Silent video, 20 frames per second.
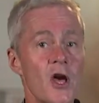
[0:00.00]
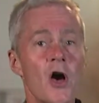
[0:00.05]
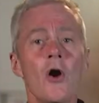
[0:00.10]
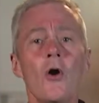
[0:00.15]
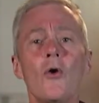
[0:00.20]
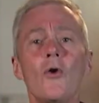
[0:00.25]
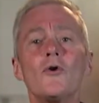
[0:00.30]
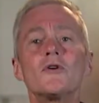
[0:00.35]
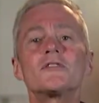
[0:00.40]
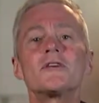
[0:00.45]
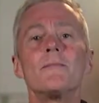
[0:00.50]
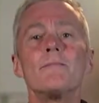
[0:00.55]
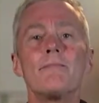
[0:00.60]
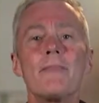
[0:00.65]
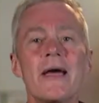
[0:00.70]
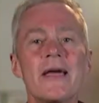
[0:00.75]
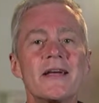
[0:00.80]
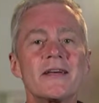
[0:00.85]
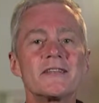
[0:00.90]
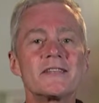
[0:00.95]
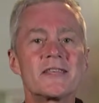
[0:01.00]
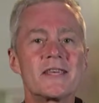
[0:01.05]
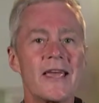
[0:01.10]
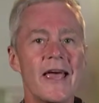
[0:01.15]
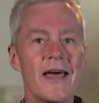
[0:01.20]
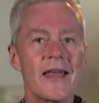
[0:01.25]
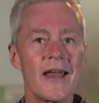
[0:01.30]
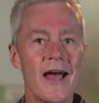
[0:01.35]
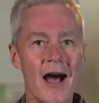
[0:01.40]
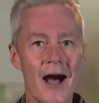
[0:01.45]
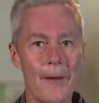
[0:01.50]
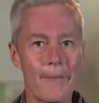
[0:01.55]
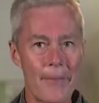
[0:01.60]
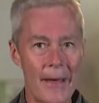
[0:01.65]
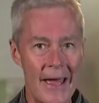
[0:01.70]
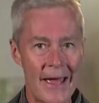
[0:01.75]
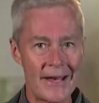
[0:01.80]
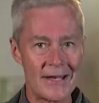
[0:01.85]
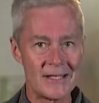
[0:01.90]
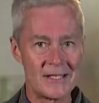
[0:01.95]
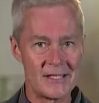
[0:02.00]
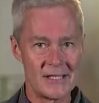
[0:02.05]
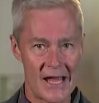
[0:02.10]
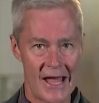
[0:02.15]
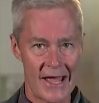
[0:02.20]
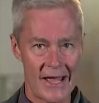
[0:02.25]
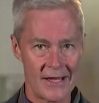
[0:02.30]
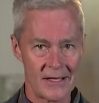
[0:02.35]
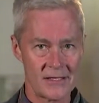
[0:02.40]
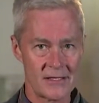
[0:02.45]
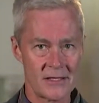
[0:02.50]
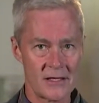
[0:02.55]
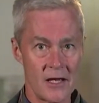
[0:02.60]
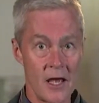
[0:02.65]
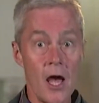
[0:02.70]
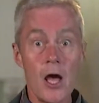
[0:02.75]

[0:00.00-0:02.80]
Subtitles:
or to make us get up and dance.